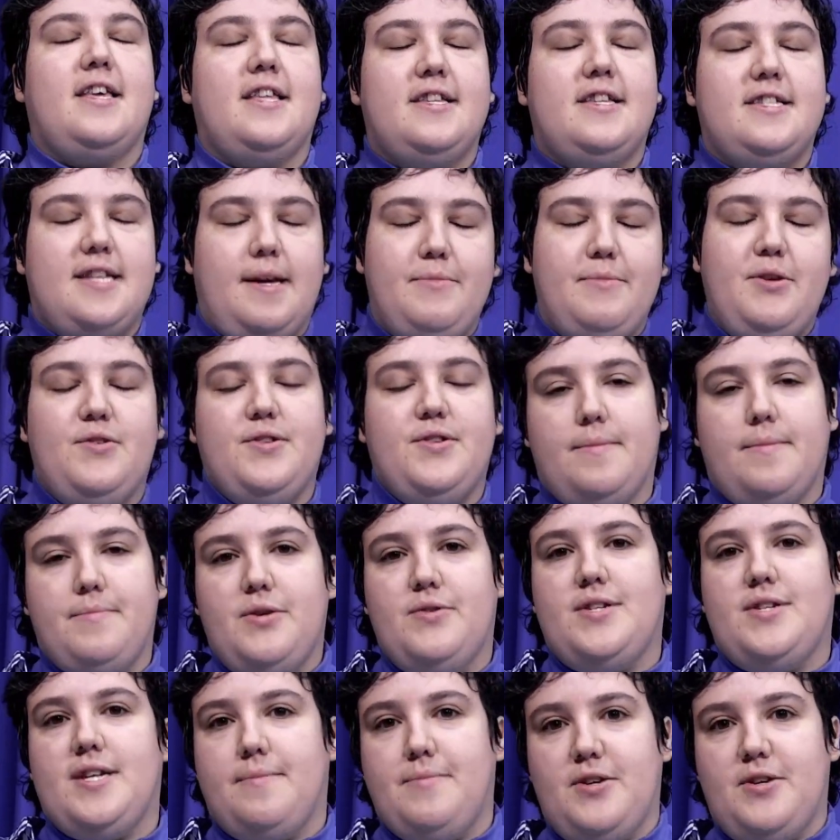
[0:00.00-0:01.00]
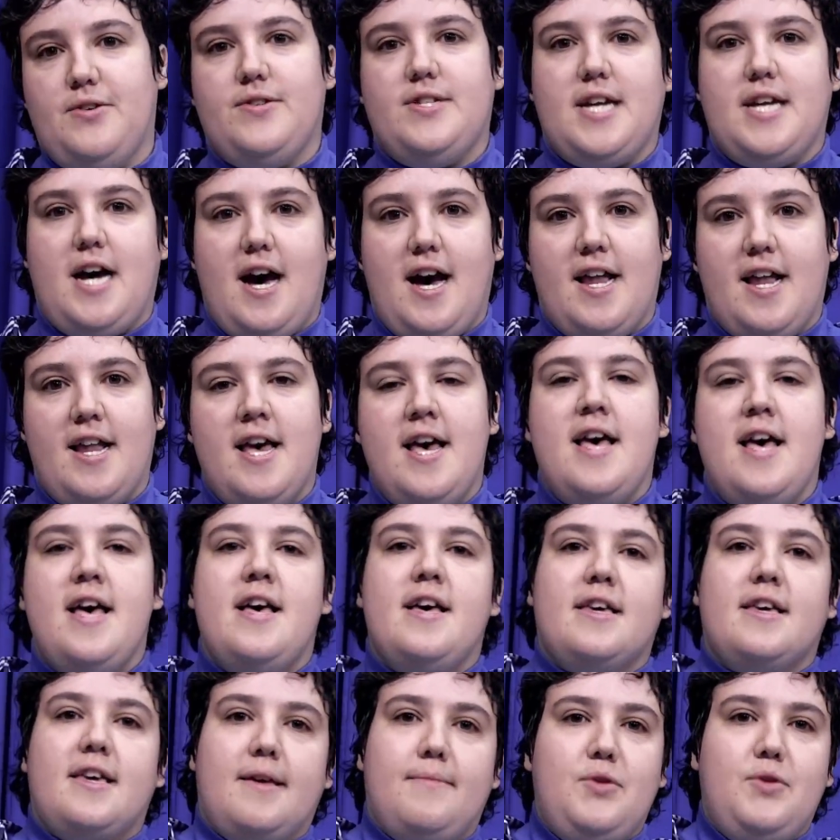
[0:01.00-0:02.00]

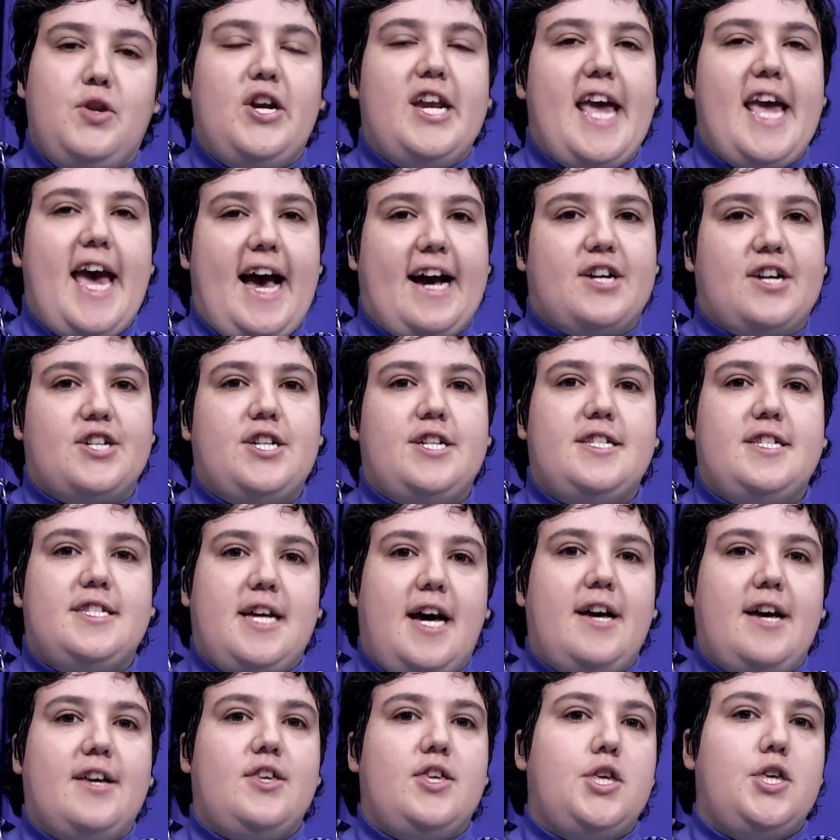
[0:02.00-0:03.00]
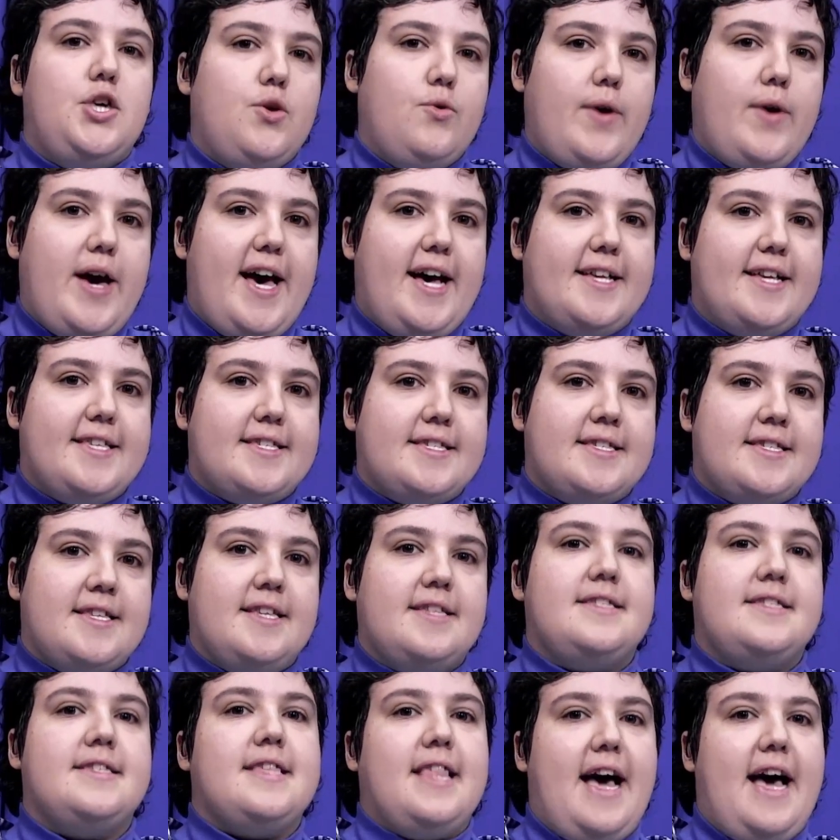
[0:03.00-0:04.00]

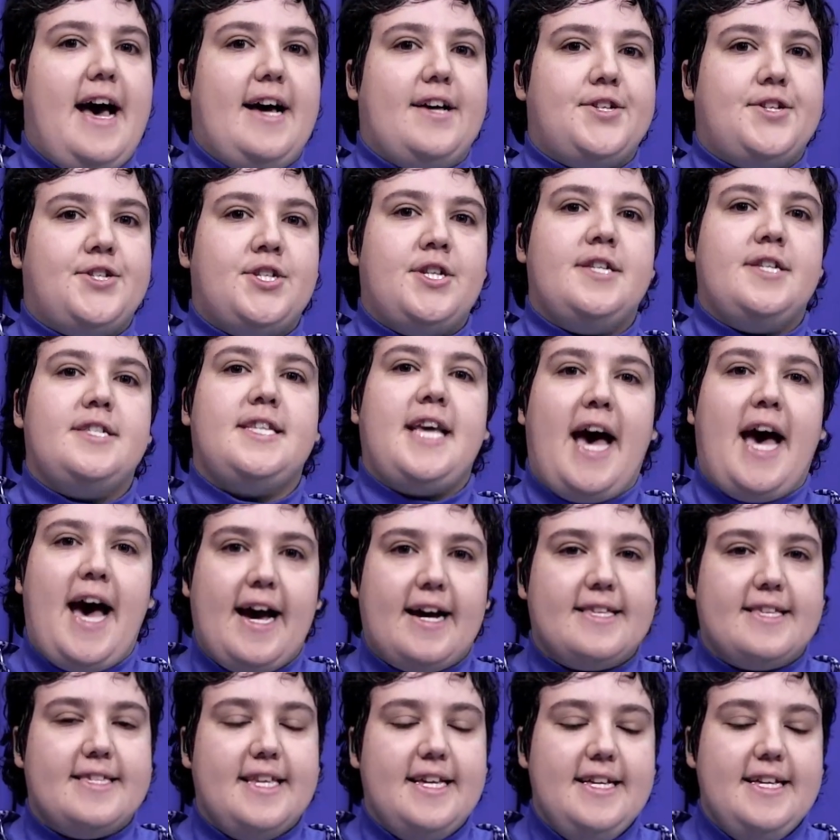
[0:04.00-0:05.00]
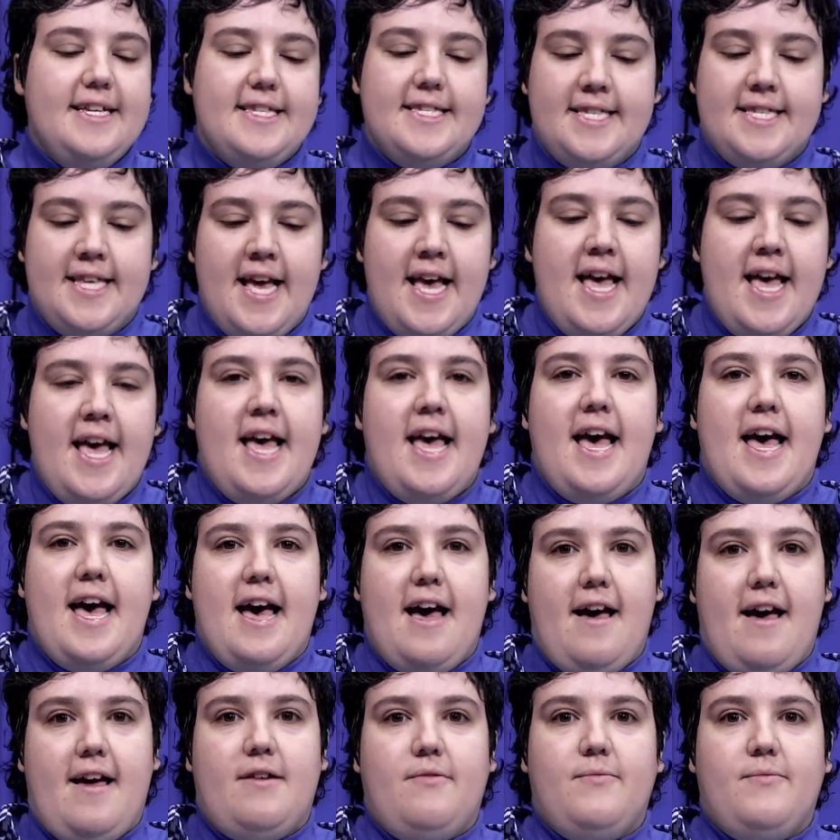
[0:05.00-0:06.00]
www.communityaction.us/taxes,
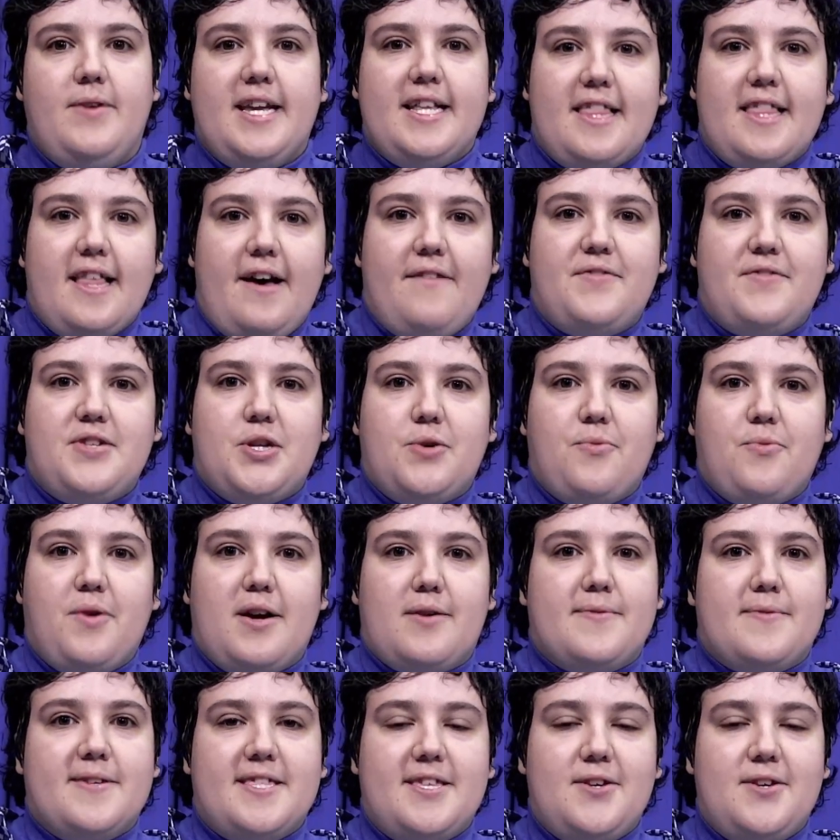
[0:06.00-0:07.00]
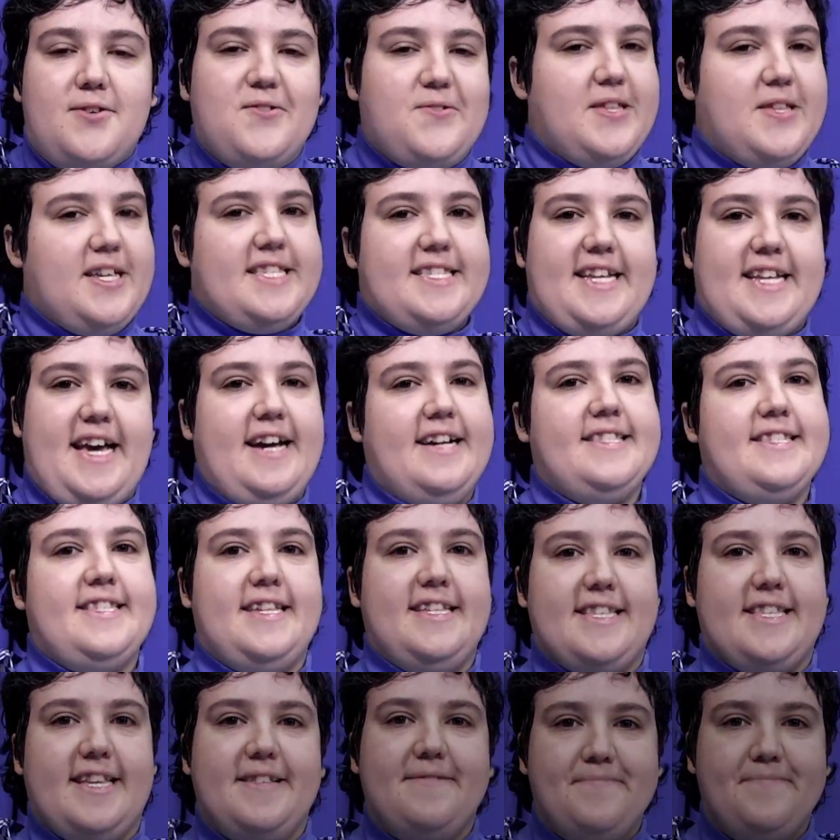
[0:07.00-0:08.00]
and we'd love to work with you this tax
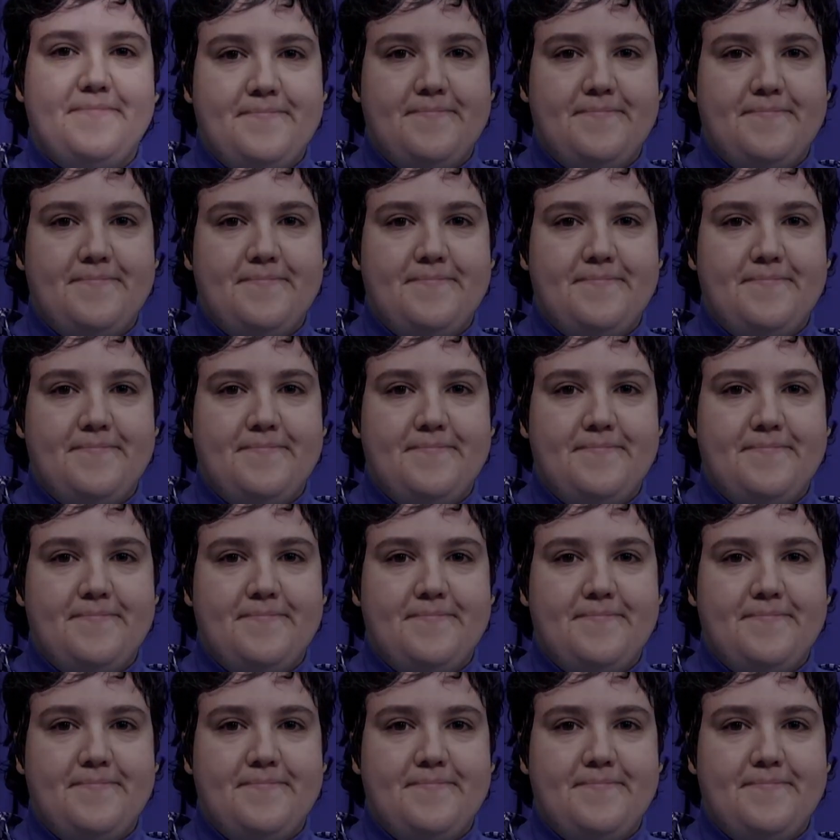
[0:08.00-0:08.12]
season.